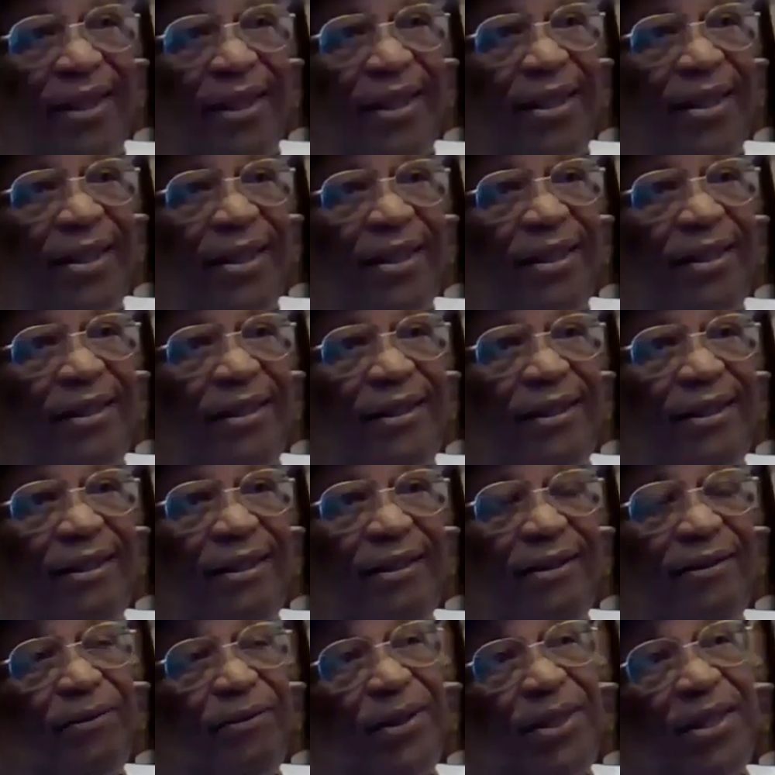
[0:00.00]
Well,
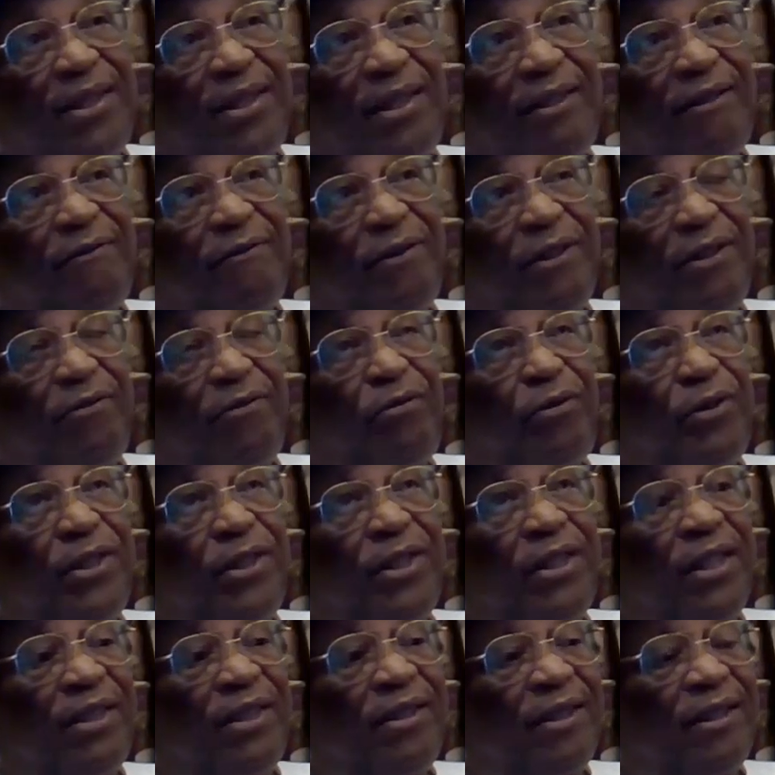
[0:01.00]
I don't know if
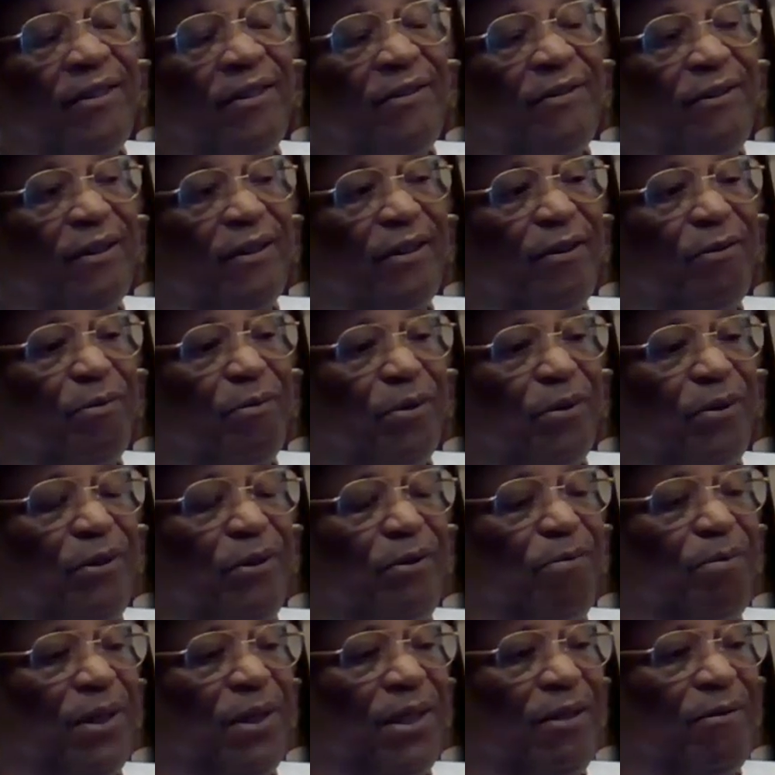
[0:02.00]
redundant is a good
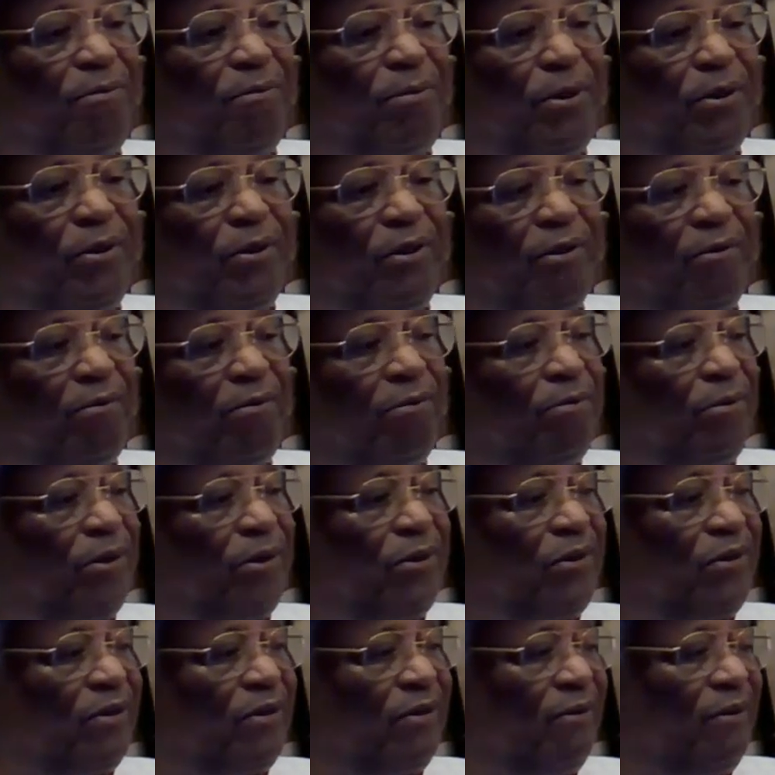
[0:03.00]
word, but the building
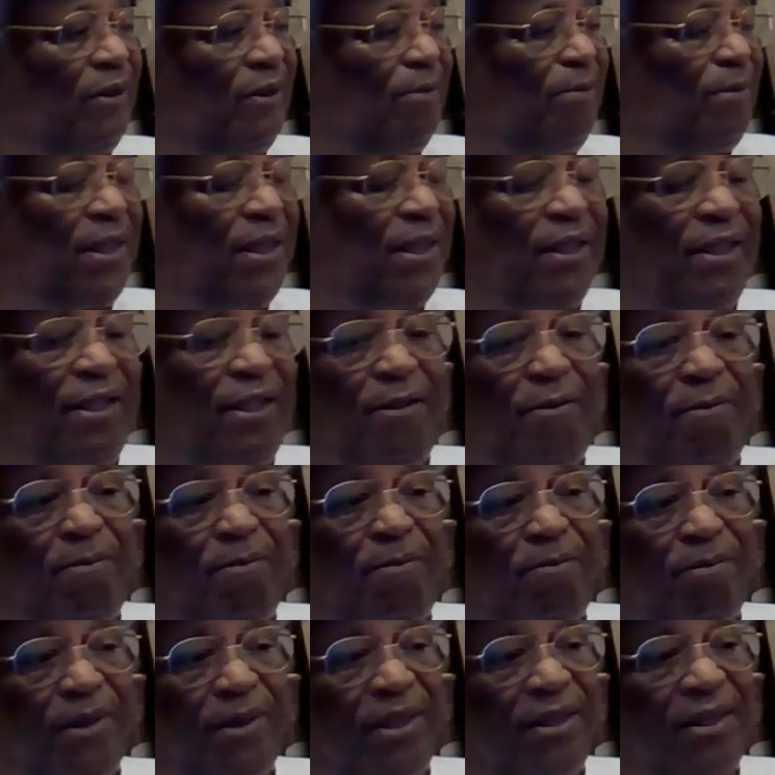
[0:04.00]

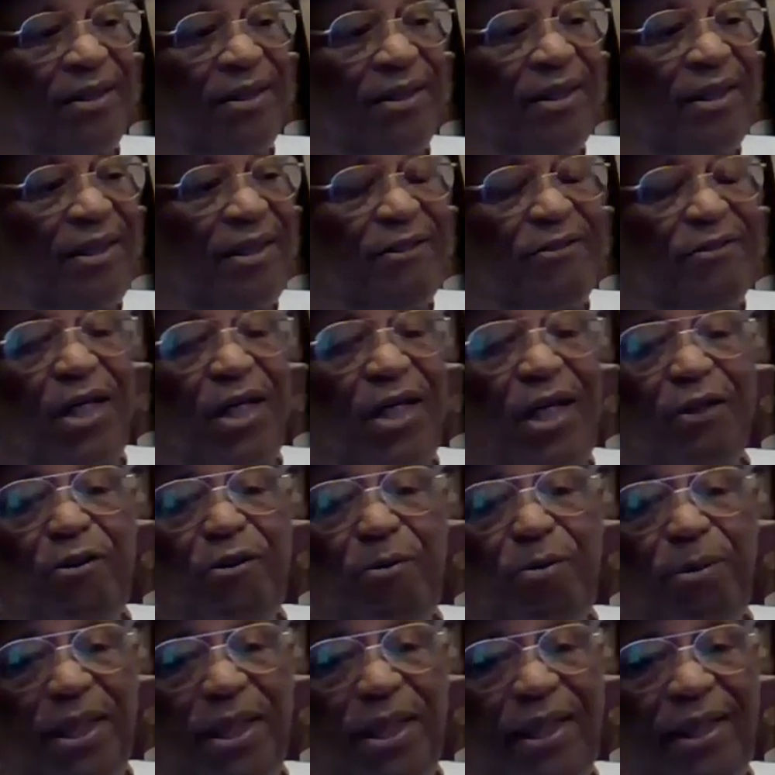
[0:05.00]
became
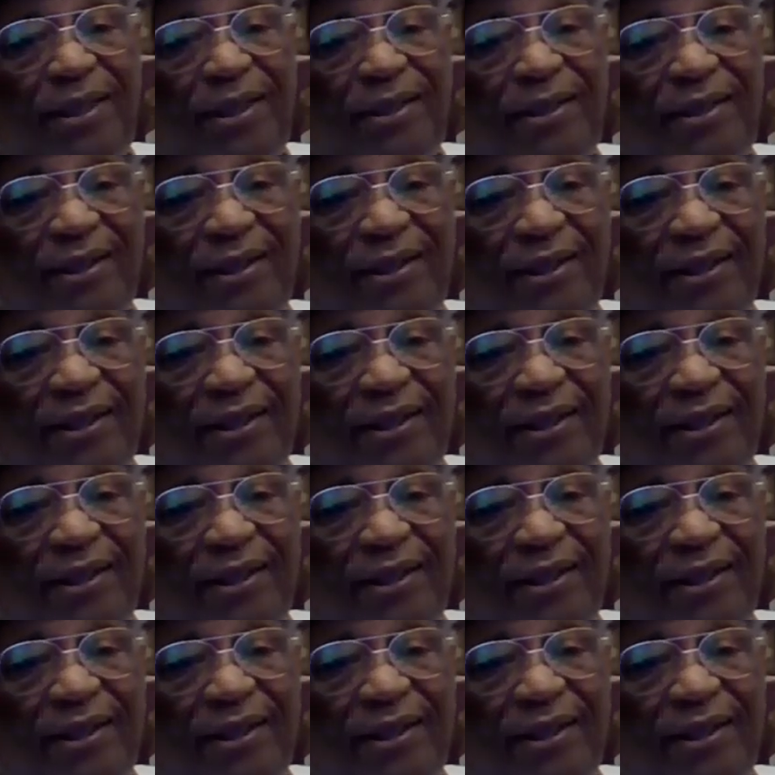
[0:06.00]
disoccupied.